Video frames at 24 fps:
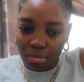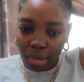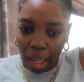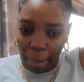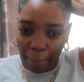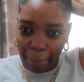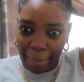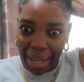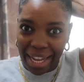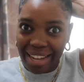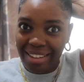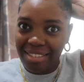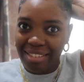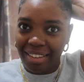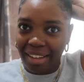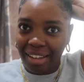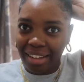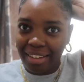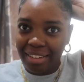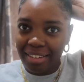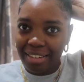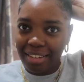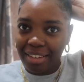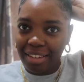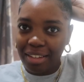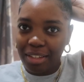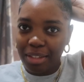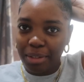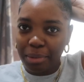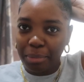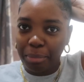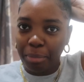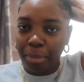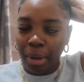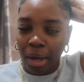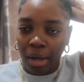amazing,
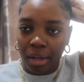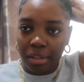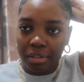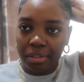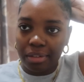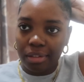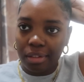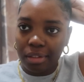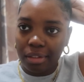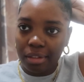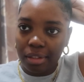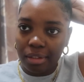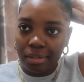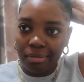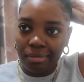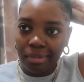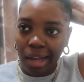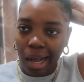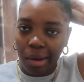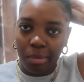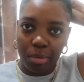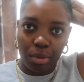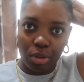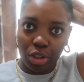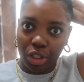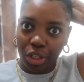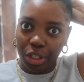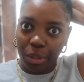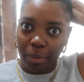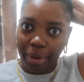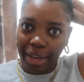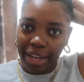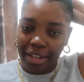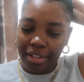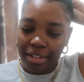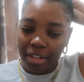but I will show you
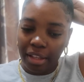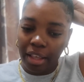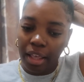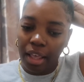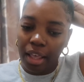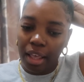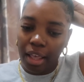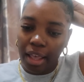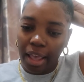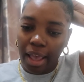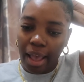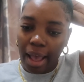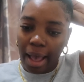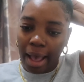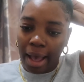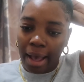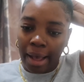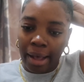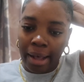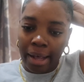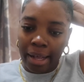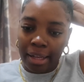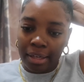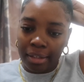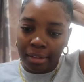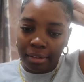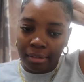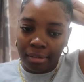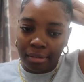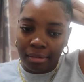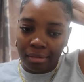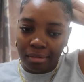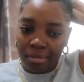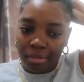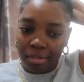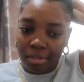it,
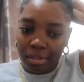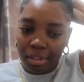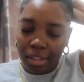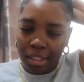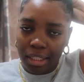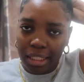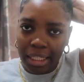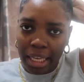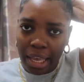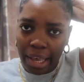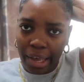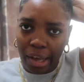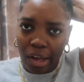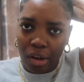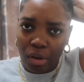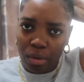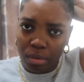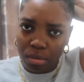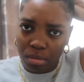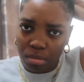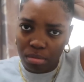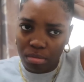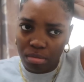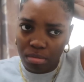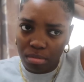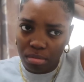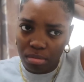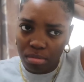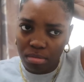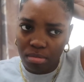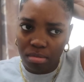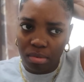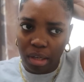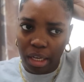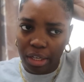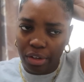and yeah,
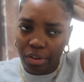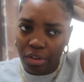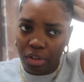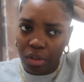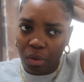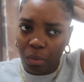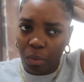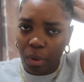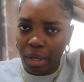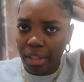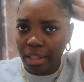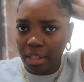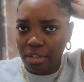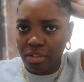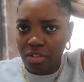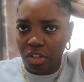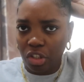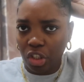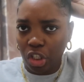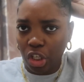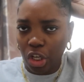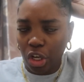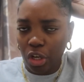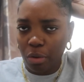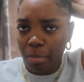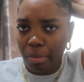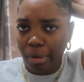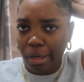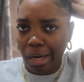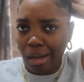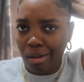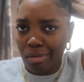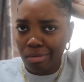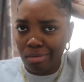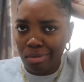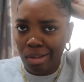I don't know where this is gonna go, but
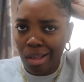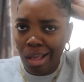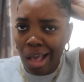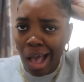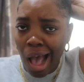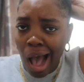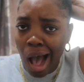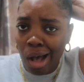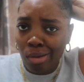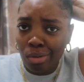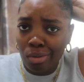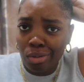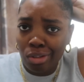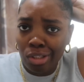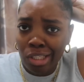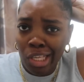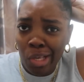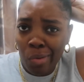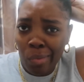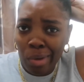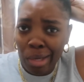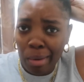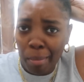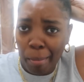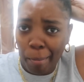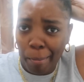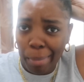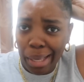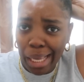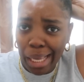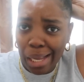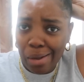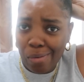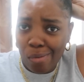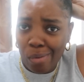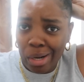I'll see you in a
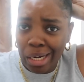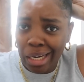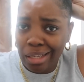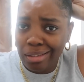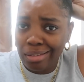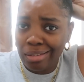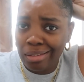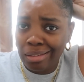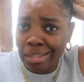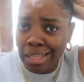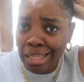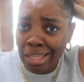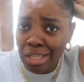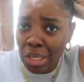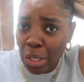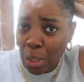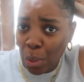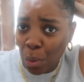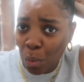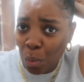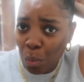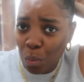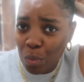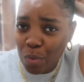bit when I see you.